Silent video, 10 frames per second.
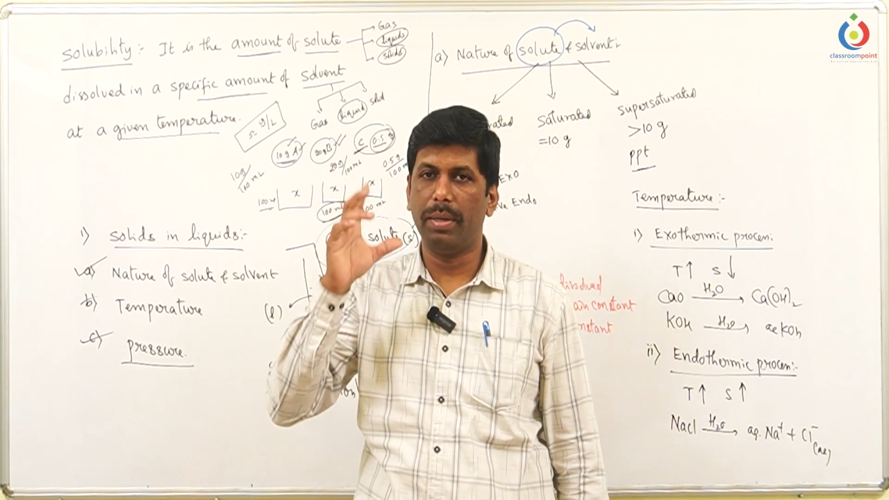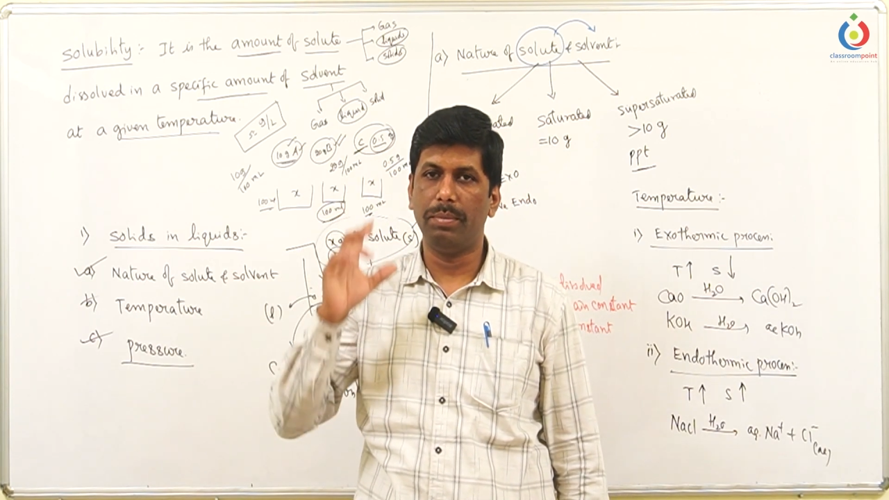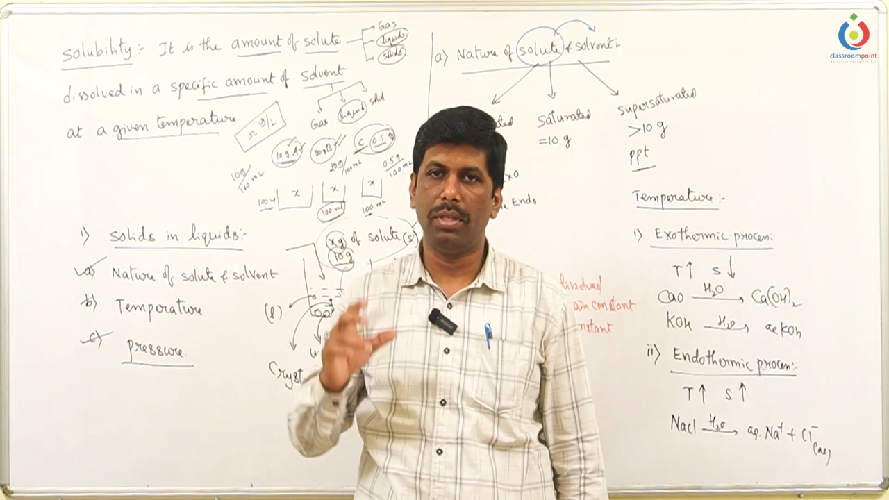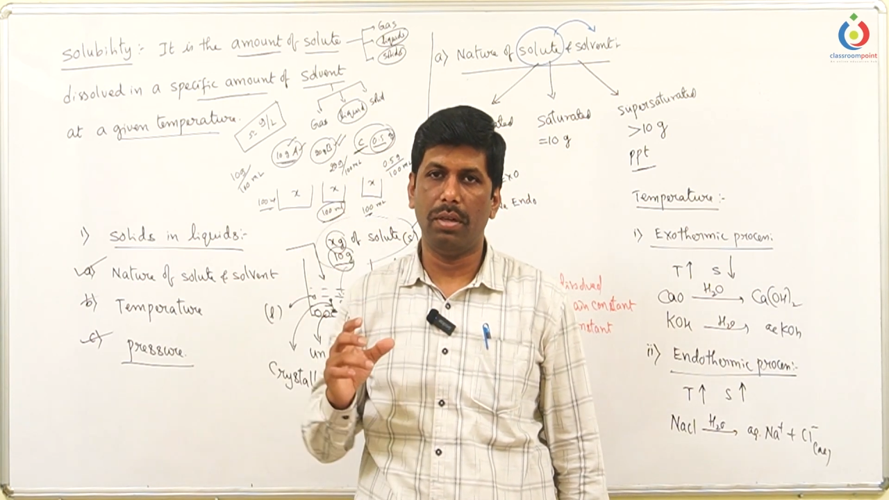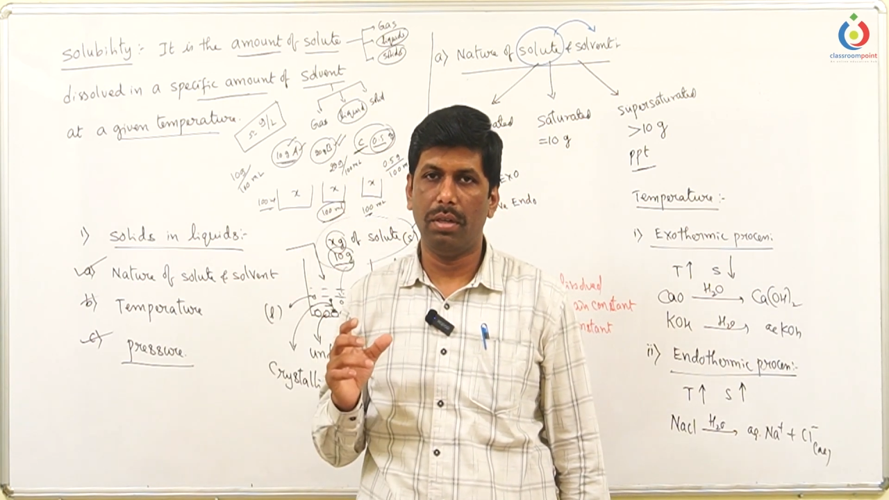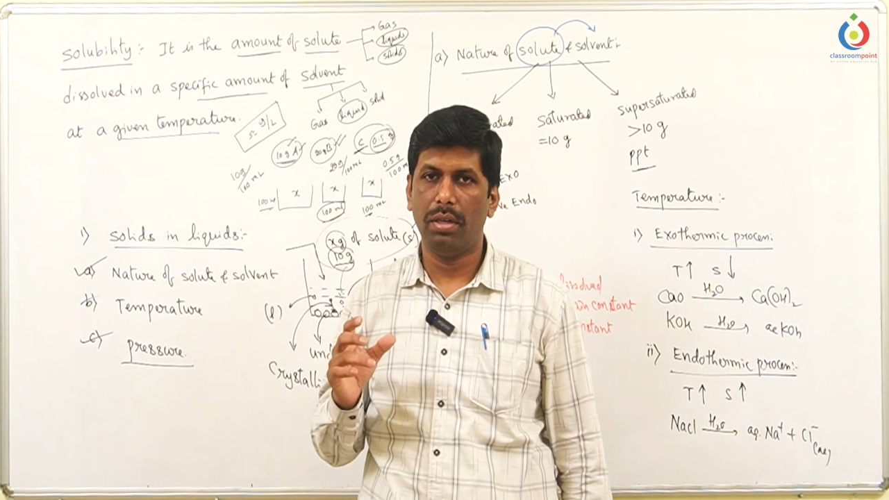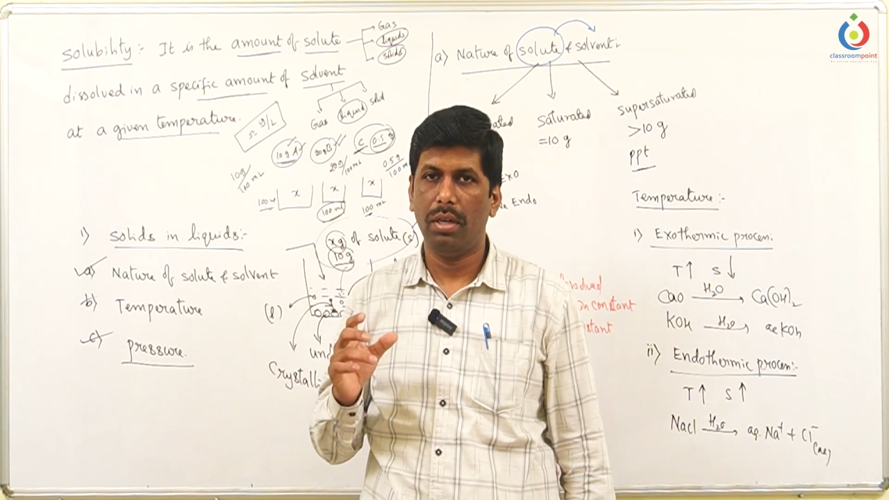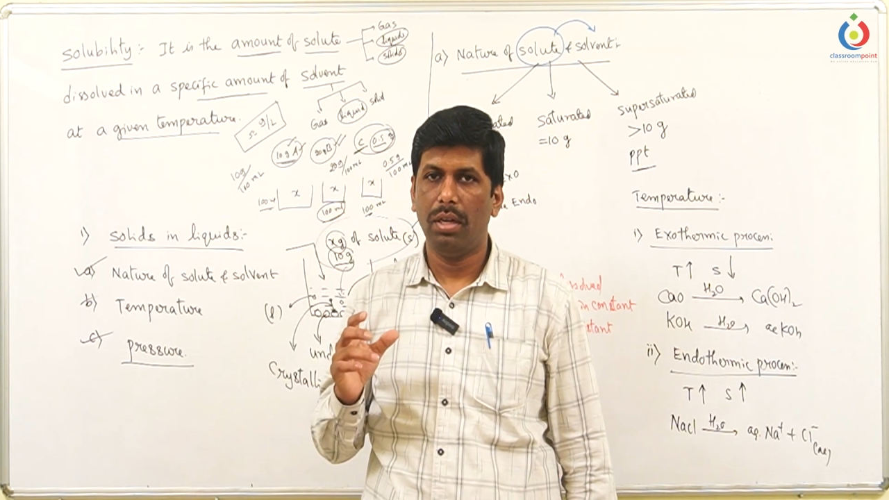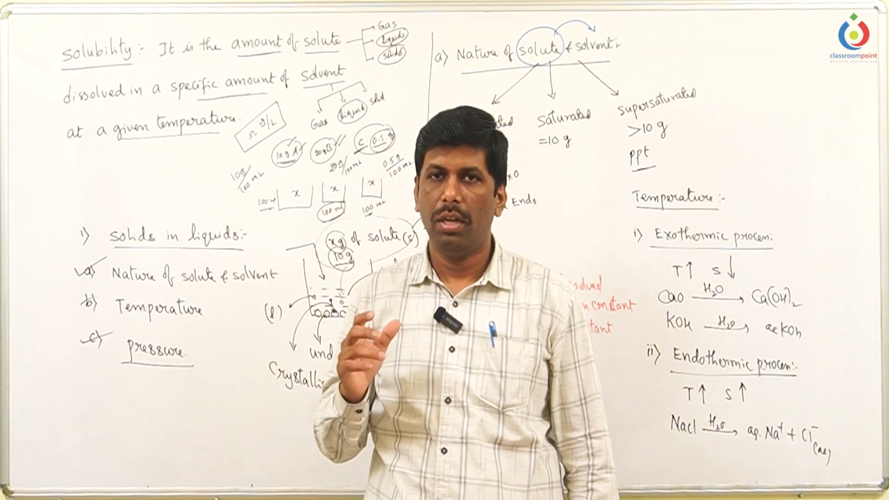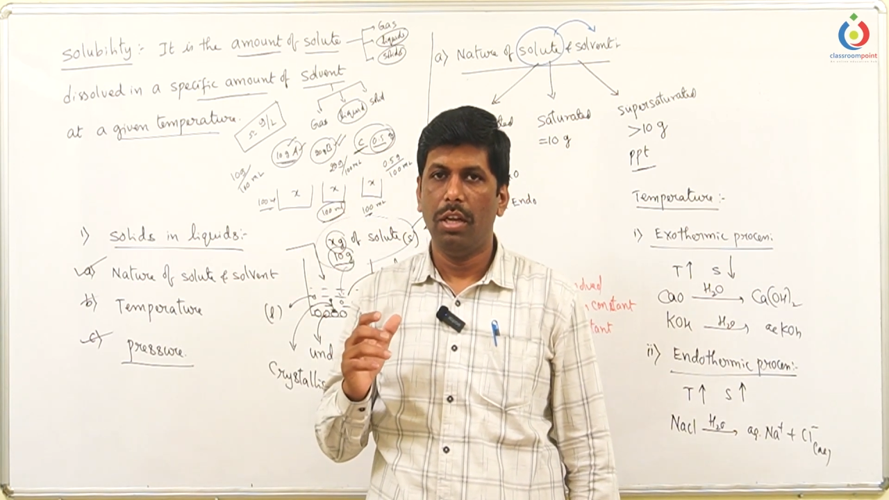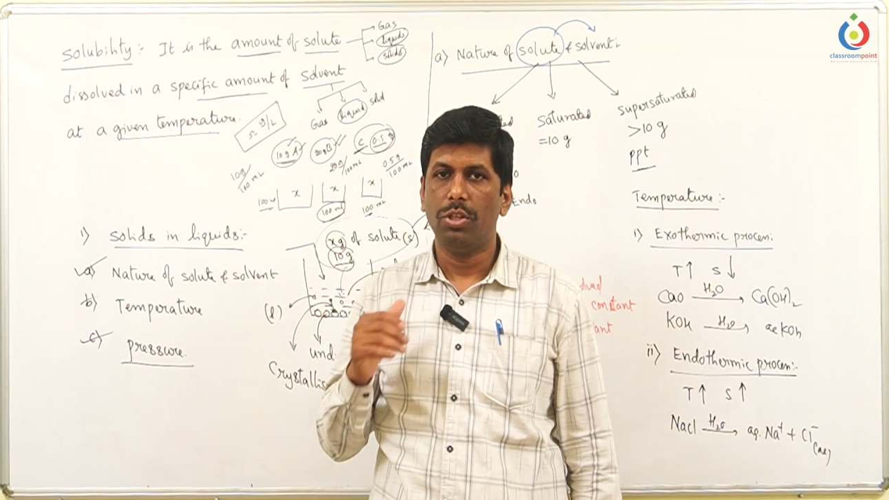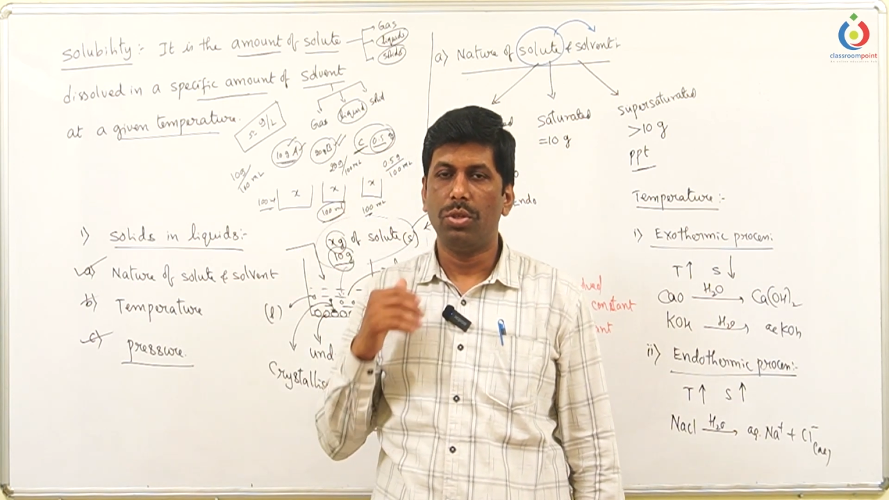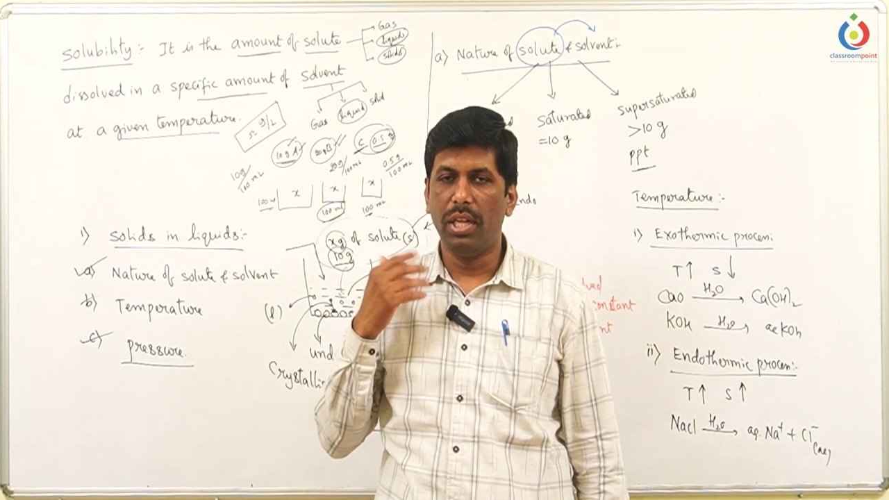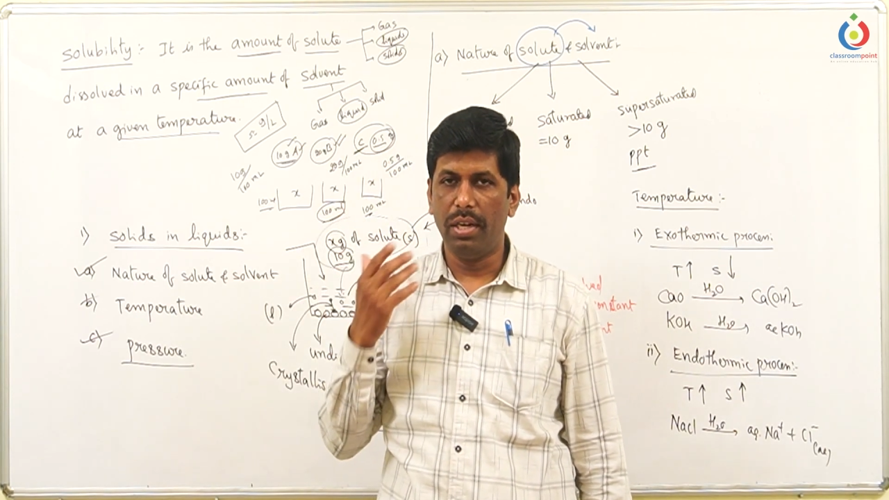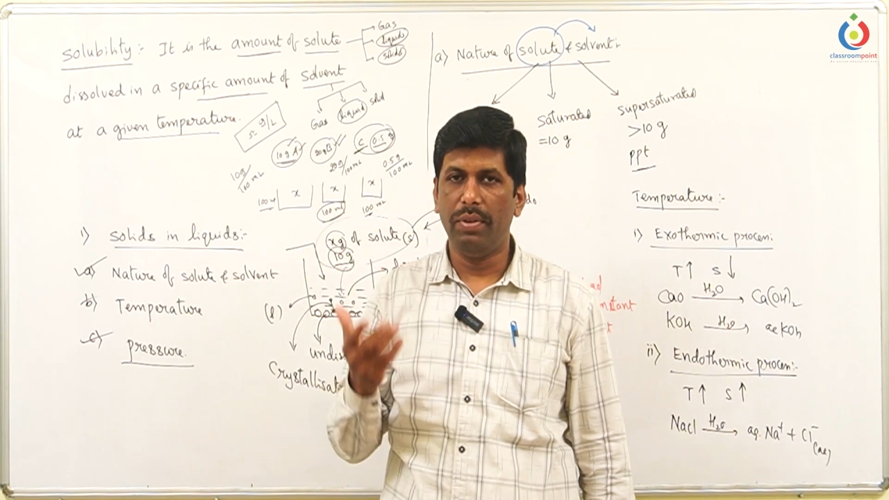observed.
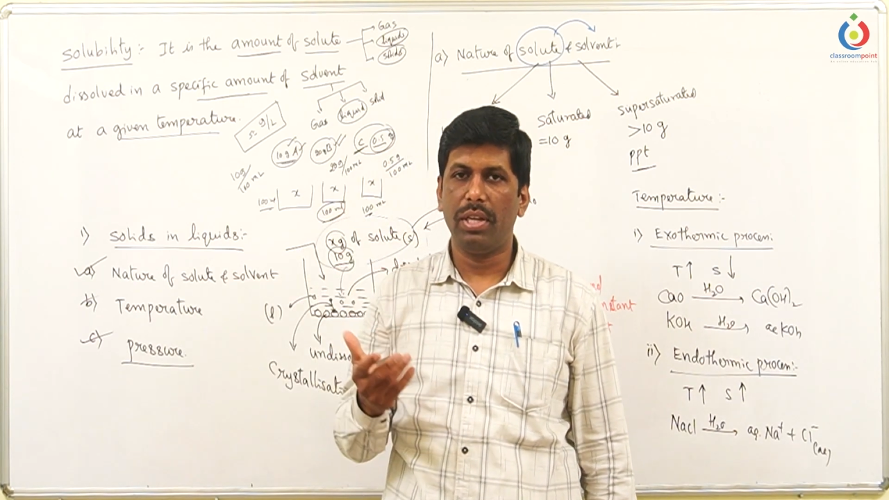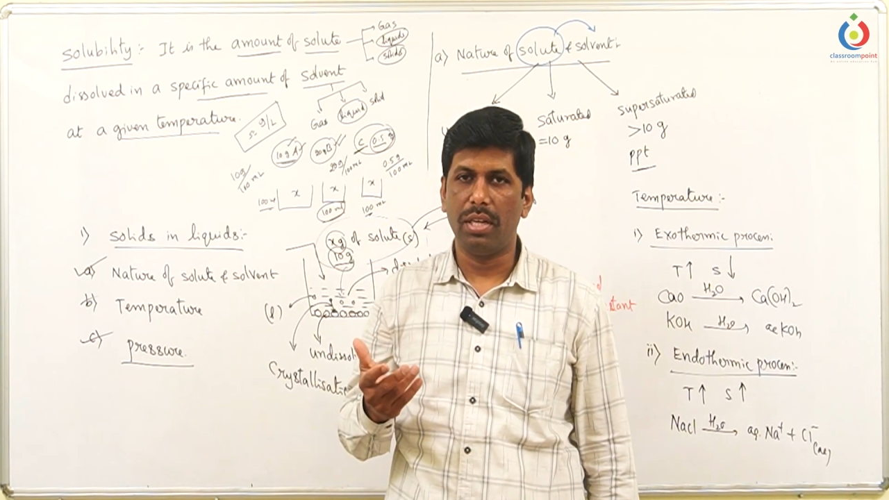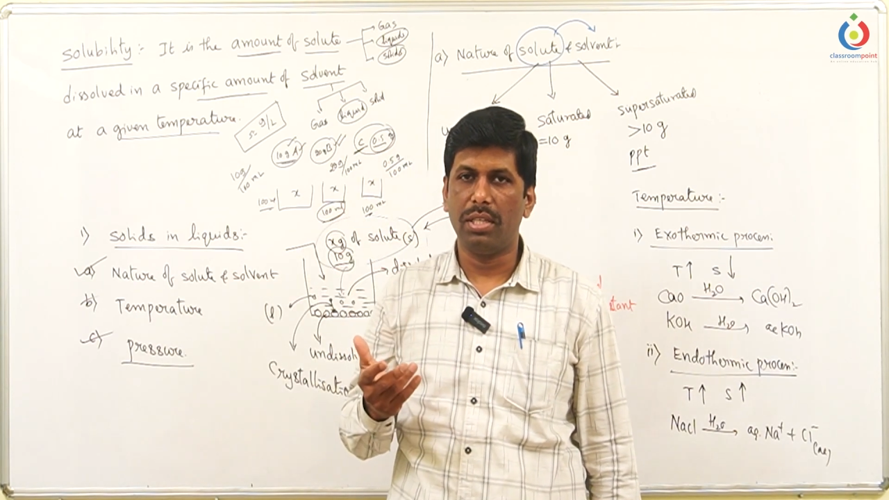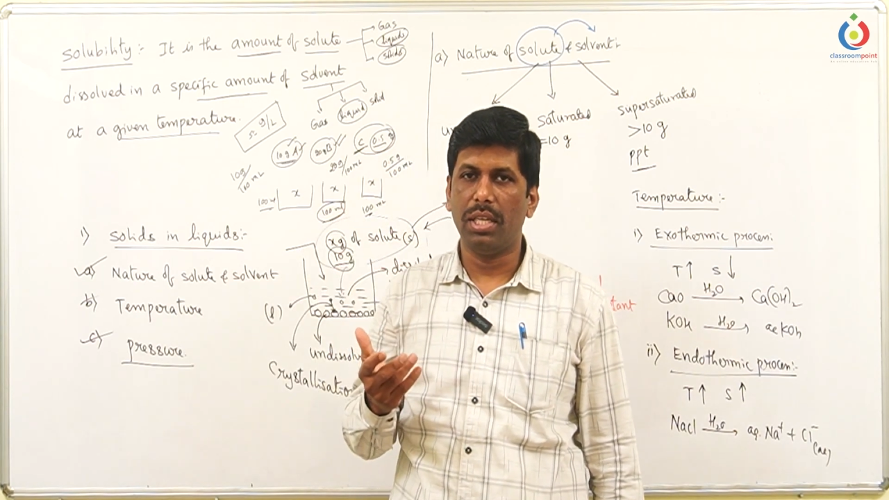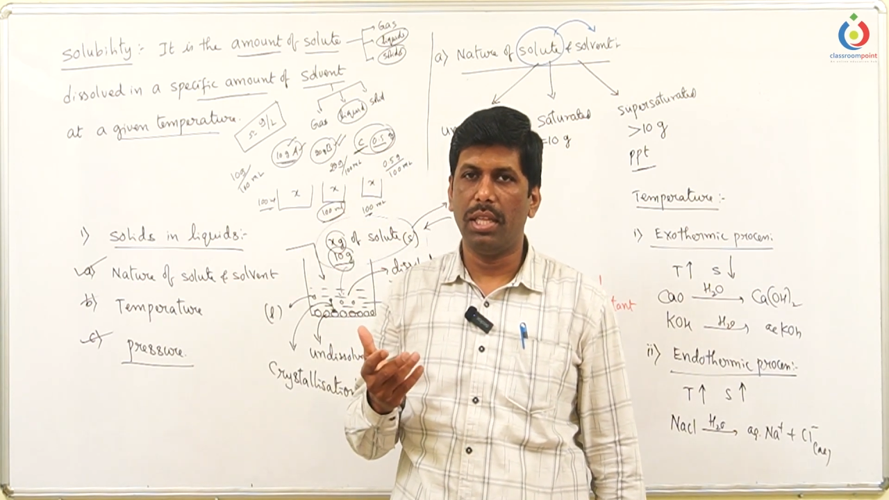So that we can say